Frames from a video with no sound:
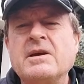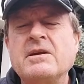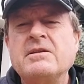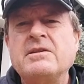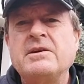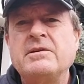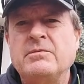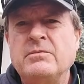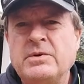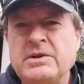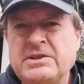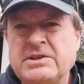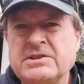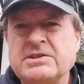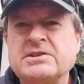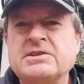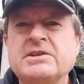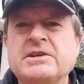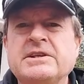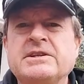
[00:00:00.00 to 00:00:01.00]
that we
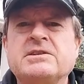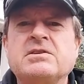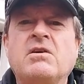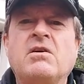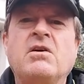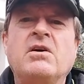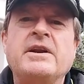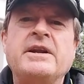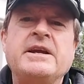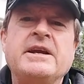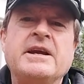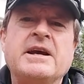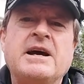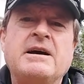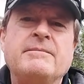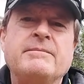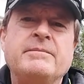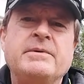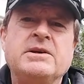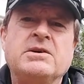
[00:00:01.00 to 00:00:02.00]
just need tidying
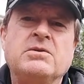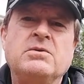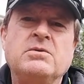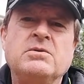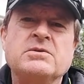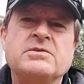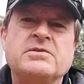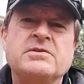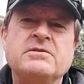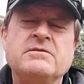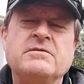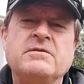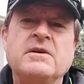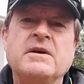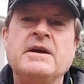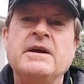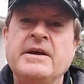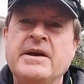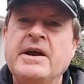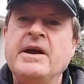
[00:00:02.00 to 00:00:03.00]
up because of
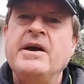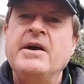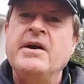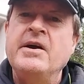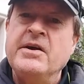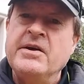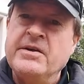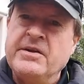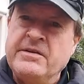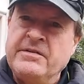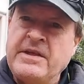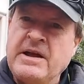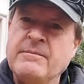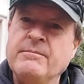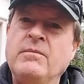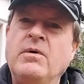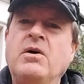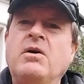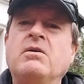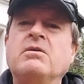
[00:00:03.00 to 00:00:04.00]
the
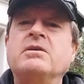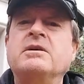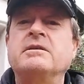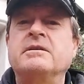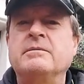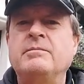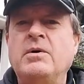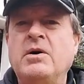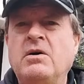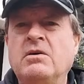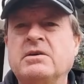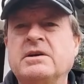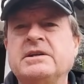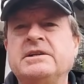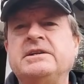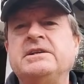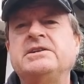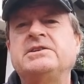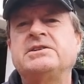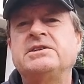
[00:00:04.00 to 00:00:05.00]
mild
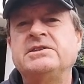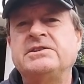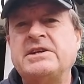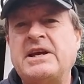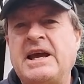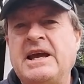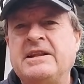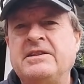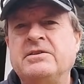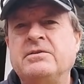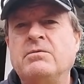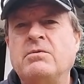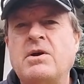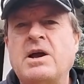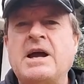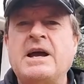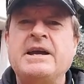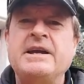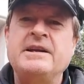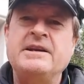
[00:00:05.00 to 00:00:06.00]
conditions and the
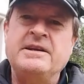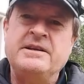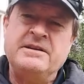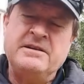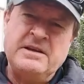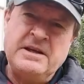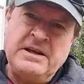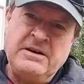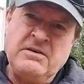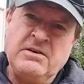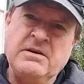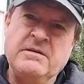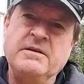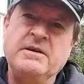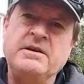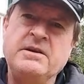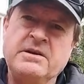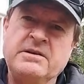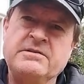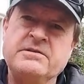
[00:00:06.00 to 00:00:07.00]
rain, and
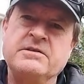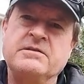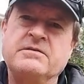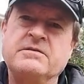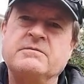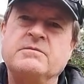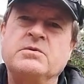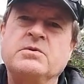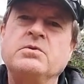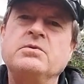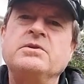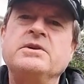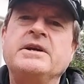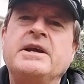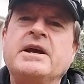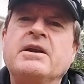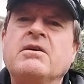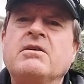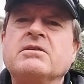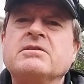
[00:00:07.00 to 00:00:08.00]
you just couldn't
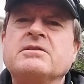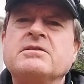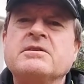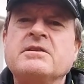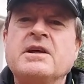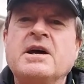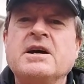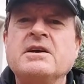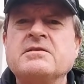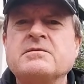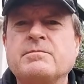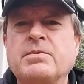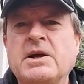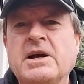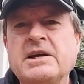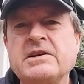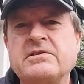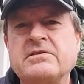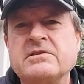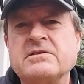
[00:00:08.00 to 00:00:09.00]
get onto those
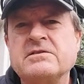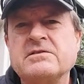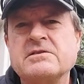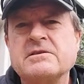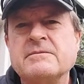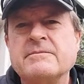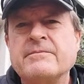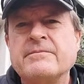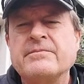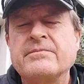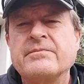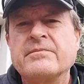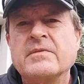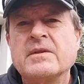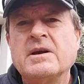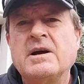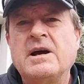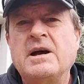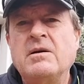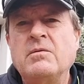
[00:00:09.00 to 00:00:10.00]
places
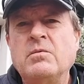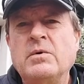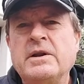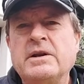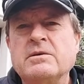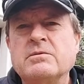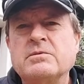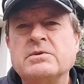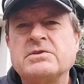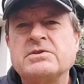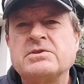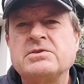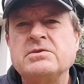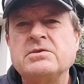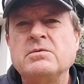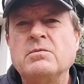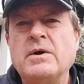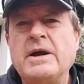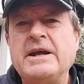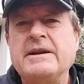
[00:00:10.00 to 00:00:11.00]
when it was
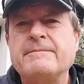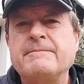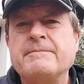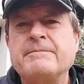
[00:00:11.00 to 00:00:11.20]
too wet.